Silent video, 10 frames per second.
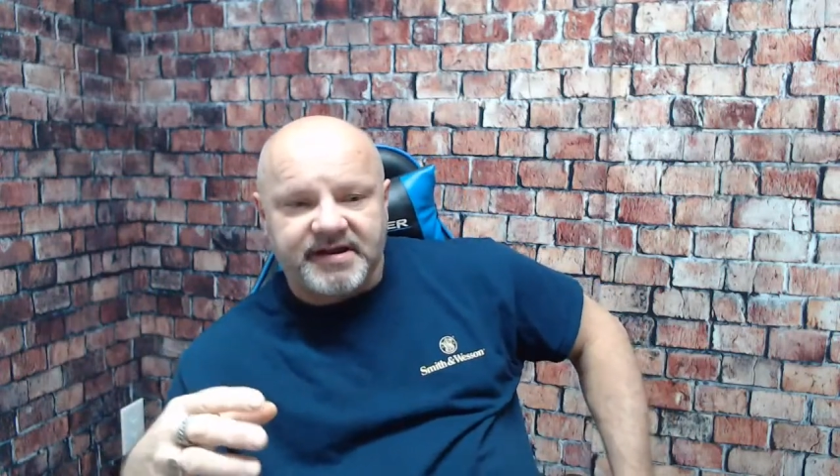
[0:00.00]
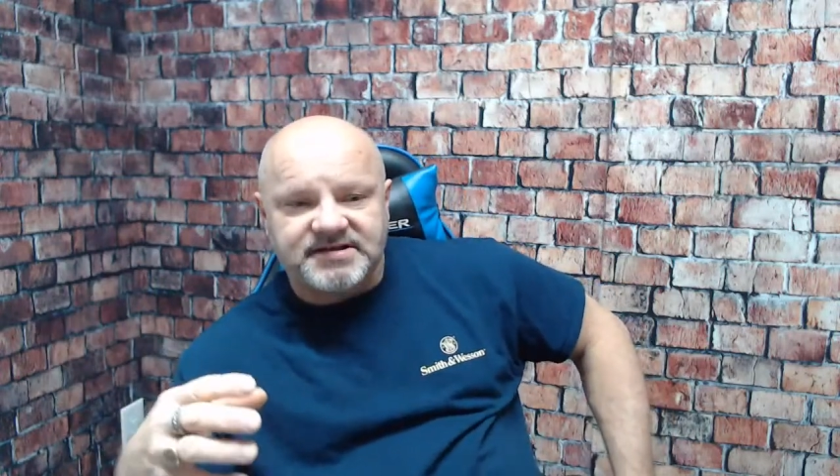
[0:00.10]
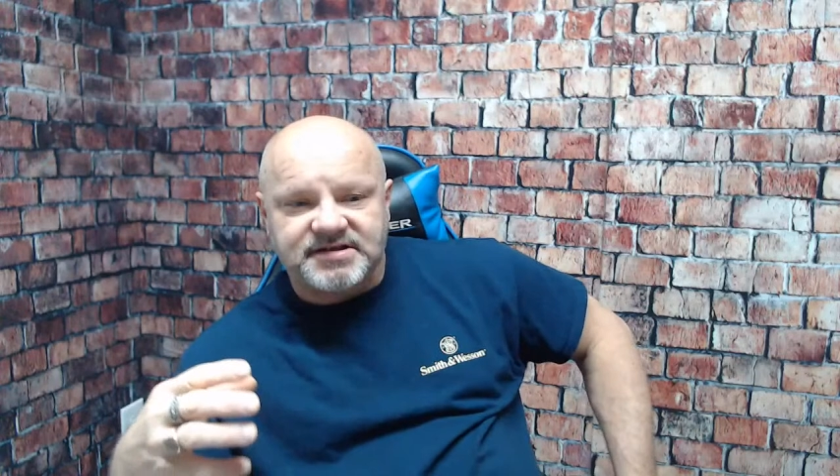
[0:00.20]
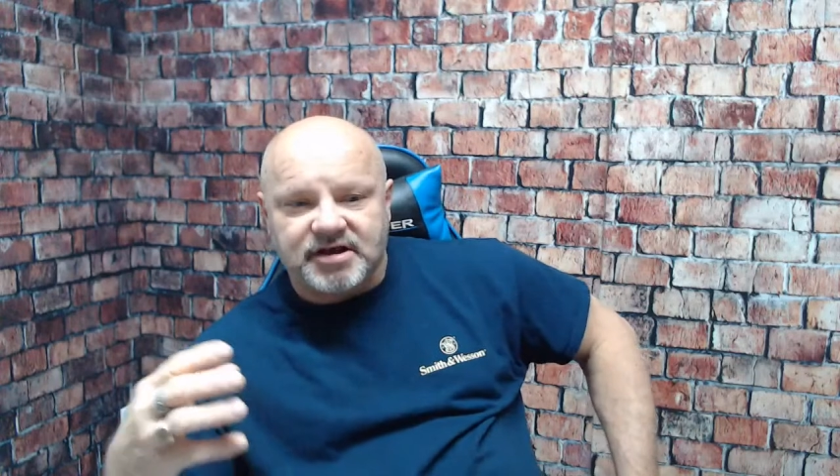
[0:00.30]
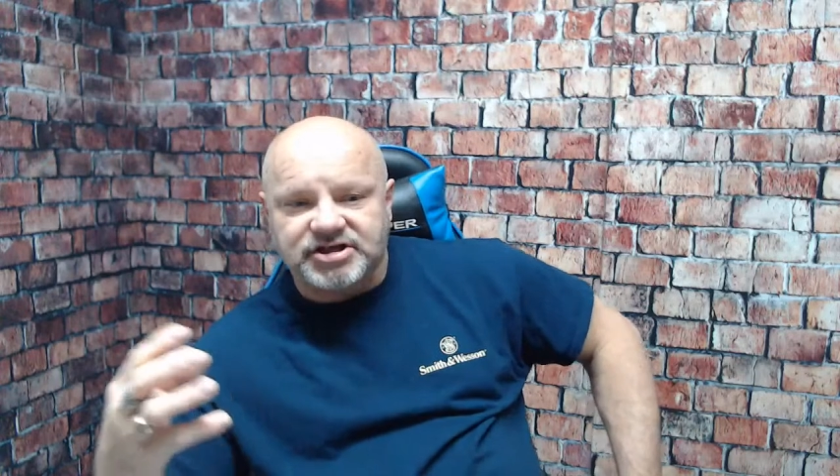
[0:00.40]

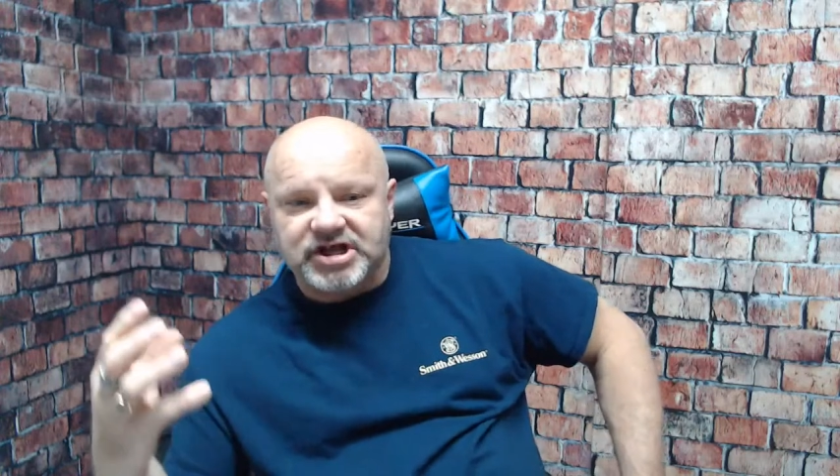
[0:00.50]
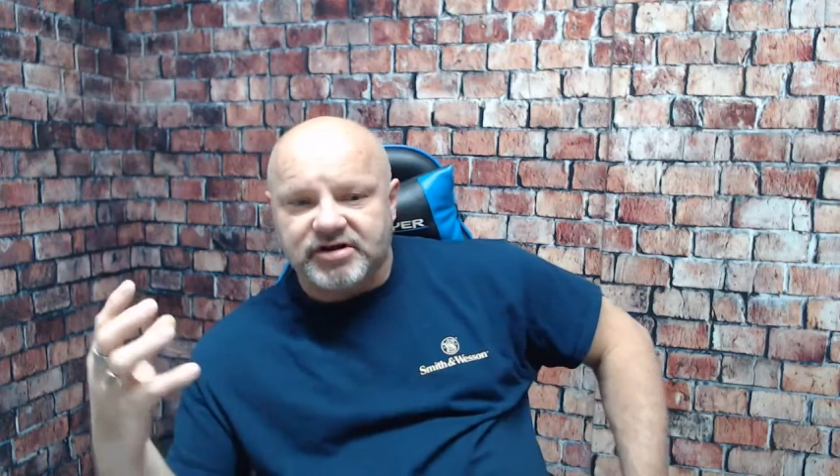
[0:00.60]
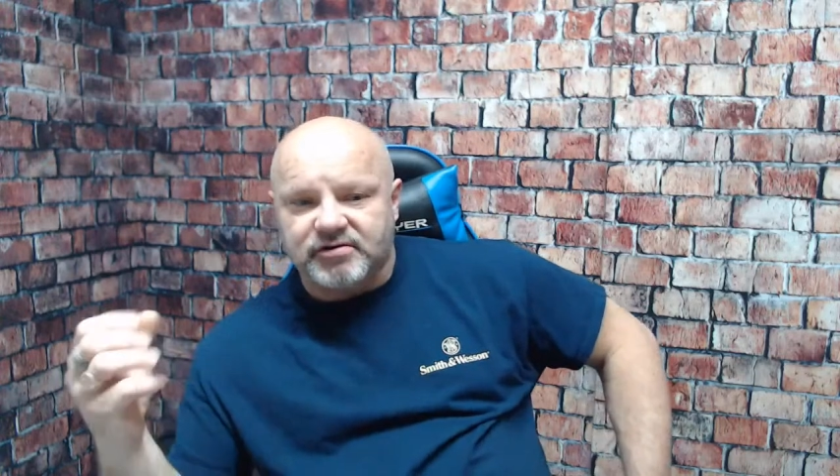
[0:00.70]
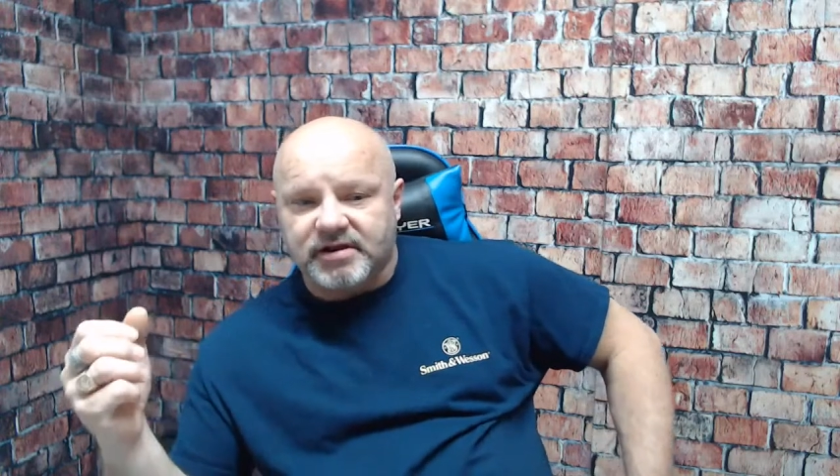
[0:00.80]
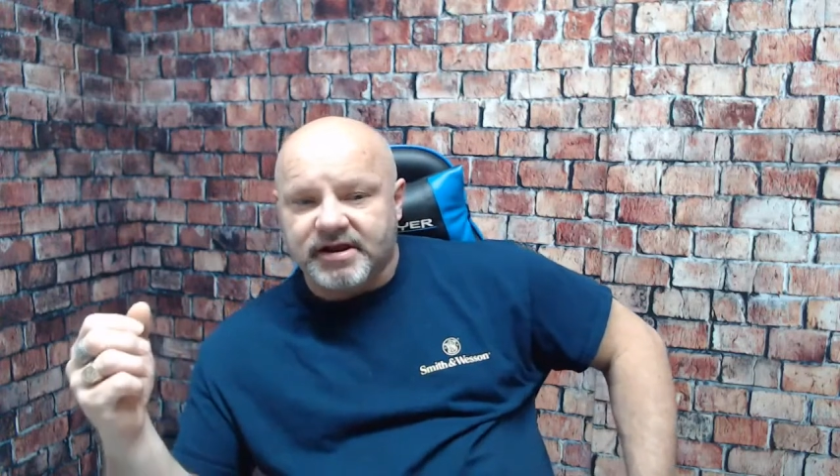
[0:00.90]
it's not
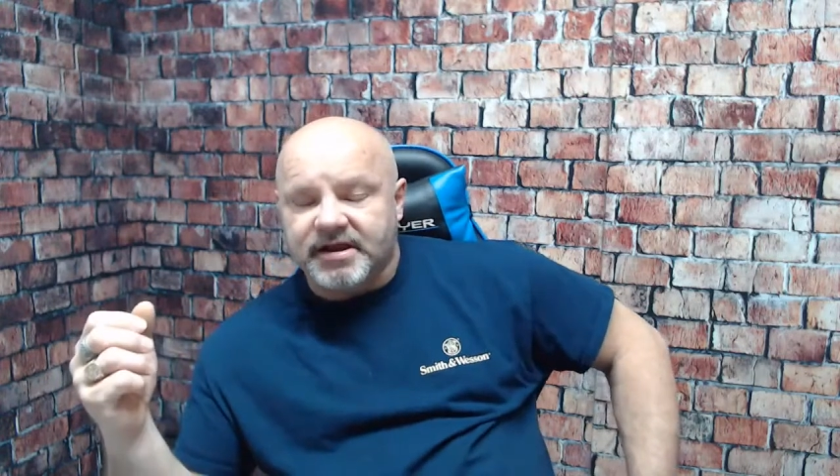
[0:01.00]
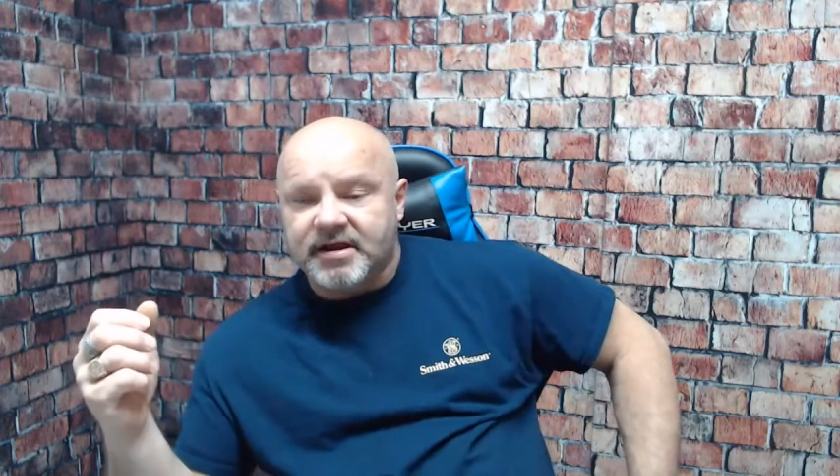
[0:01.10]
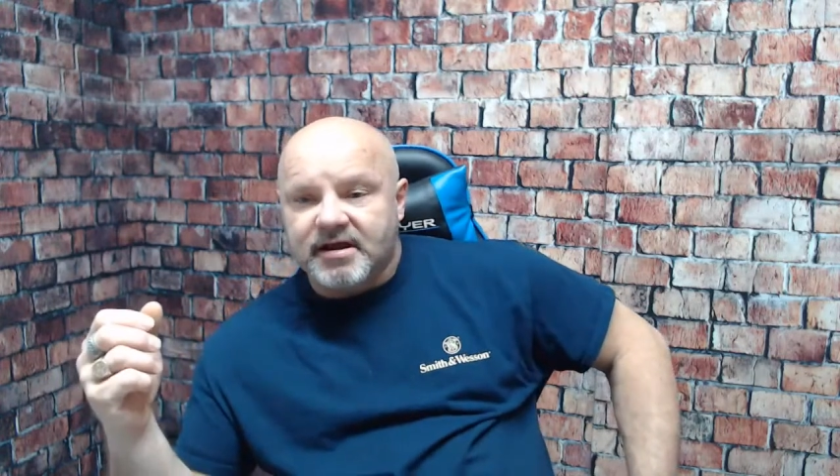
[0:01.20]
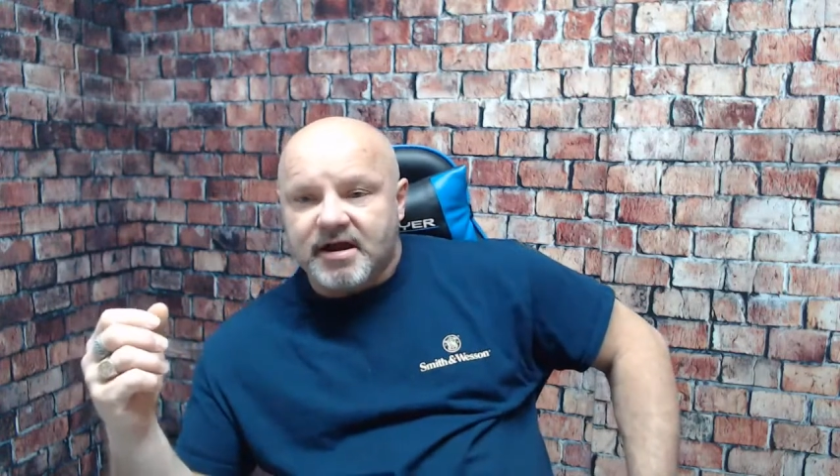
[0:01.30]
generally